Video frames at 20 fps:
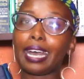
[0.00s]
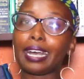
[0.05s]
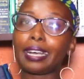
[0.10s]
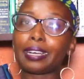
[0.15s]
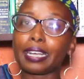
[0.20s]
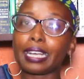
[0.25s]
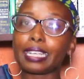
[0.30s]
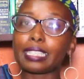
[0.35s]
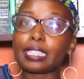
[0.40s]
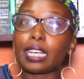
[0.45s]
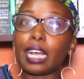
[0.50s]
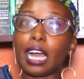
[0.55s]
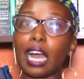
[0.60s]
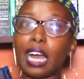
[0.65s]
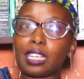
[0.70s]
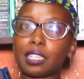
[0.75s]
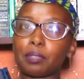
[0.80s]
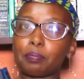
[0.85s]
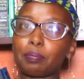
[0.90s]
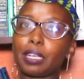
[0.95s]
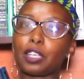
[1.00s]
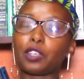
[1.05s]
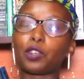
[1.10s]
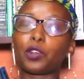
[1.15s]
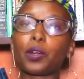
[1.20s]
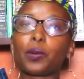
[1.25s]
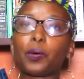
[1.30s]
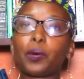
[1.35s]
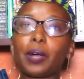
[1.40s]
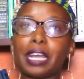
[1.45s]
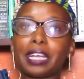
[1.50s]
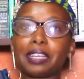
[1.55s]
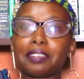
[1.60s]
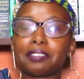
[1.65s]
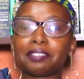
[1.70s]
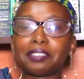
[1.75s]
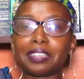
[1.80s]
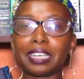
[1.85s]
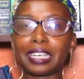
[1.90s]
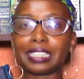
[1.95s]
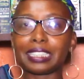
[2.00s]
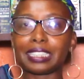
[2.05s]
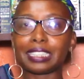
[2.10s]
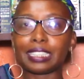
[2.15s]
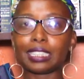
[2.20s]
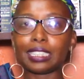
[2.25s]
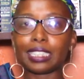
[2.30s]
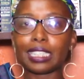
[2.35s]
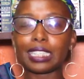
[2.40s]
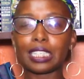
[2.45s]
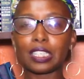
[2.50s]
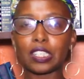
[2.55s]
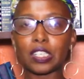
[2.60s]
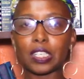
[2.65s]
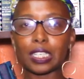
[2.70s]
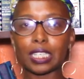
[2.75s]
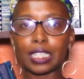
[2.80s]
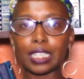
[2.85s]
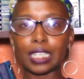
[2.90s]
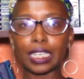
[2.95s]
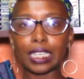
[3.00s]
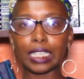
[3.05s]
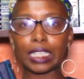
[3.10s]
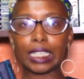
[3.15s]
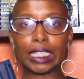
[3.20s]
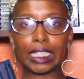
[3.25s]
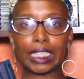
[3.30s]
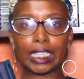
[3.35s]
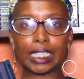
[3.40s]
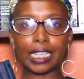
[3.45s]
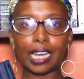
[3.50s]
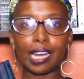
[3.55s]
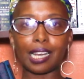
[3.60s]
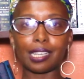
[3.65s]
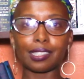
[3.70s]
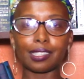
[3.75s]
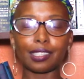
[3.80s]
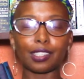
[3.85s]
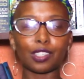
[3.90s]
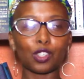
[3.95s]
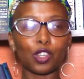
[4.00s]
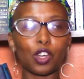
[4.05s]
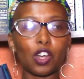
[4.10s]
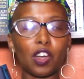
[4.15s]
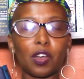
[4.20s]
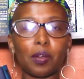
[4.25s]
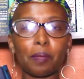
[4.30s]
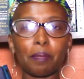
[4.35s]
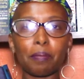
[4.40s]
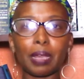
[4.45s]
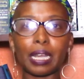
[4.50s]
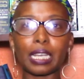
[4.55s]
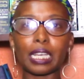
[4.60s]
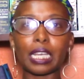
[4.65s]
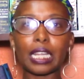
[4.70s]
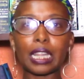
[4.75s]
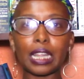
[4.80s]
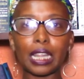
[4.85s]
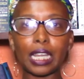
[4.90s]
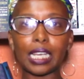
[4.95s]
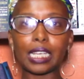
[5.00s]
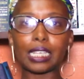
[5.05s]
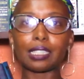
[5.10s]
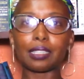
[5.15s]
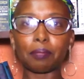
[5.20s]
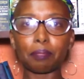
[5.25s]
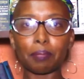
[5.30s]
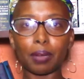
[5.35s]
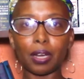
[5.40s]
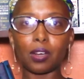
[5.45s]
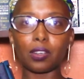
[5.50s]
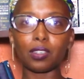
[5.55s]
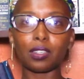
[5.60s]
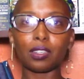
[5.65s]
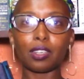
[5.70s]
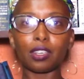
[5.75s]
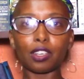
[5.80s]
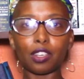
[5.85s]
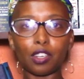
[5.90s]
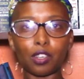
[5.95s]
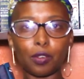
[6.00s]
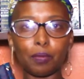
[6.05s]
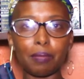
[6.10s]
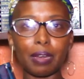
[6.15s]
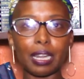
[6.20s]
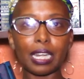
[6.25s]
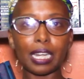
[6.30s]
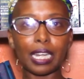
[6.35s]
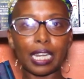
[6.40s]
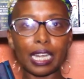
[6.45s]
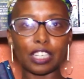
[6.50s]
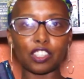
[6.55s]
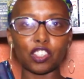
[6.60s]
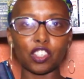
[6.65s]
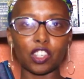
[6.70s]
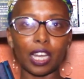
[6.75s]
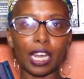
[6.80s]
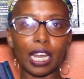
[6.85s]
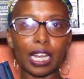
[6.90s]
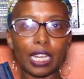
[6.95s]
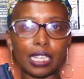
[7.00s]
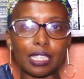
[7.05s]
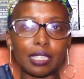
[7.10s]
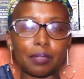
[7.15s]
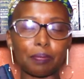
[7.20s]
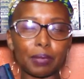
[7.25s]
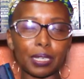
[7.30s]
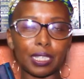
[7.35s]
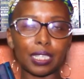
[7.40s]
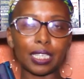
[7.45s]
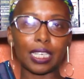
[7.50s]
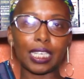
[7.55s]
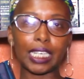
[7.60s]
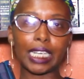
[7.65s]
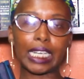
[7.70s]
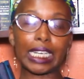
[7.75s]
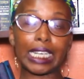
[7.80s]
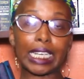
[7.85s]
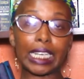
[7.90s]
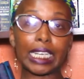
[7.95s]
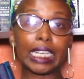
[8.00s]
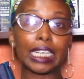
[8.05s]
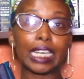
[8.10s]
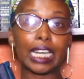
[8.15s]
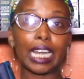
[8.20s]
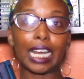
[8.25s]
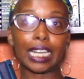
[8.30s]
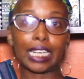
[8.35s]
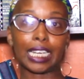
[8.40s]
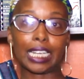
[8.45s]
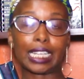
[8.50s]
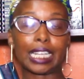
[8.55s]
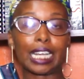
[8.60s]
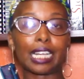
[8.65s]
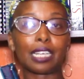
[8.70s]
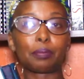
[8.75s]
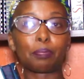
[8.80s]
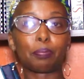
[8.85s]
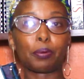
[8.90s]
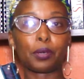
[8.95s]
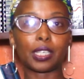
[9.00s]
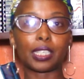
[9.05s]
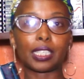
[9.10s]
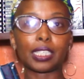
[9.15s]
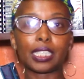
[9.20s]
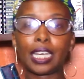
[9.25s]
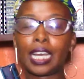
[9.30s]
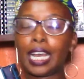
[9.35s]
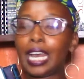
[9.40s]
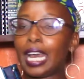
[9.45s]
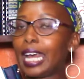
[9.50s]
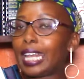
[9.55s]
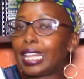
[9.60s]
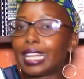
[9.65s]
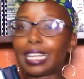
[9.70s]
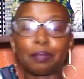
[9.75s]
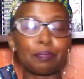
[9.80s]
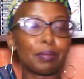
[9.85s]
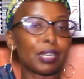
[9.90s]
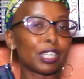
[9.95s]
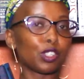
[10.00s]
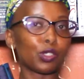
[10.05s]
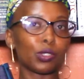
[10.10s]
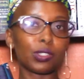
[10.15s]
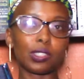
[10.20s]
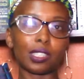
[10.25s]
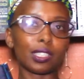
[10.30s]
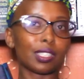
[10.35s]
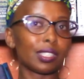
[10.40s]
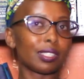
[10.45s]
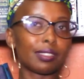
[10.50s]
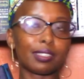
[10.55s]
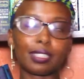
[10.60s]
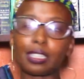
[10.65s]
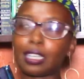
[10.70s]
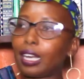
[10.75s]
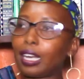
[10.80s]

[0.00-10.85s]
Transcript: getting a husband or a wife. And interestingly, it has so many things about the human nature, and especially in England at that point, that makes you just,